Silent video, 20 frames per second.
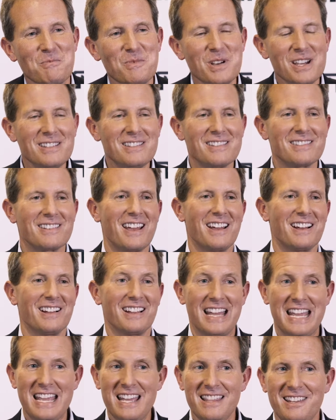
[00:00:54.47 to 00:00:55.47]

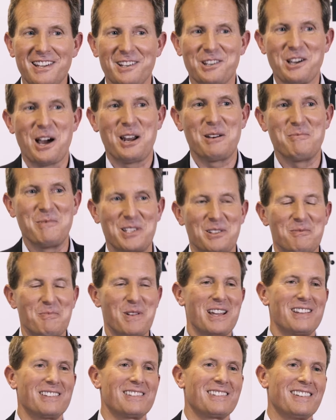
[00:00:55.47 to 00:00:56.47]
mid-scale and the economy
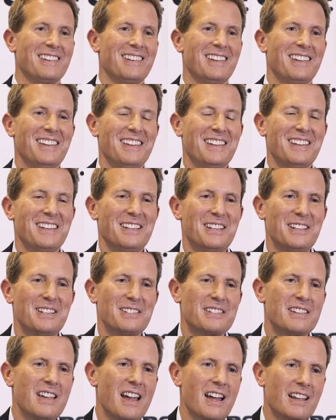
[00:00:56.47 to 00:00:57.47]
space
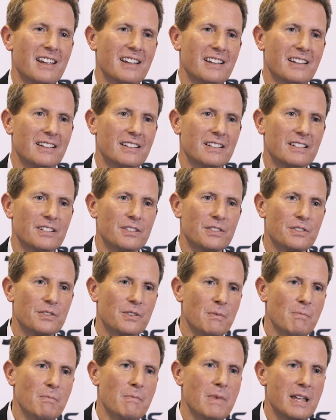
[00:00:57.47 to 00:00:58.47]
is getting
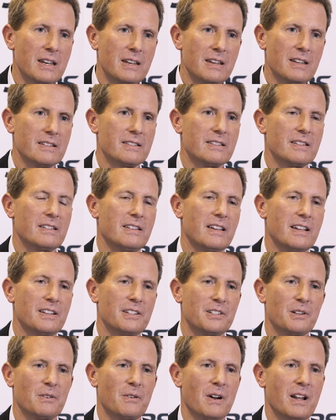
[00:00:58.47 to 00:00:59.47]
tremendous
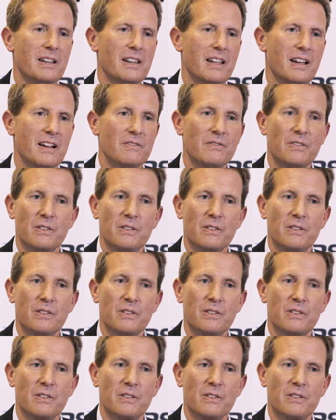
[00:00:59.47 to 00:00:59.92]
attention right now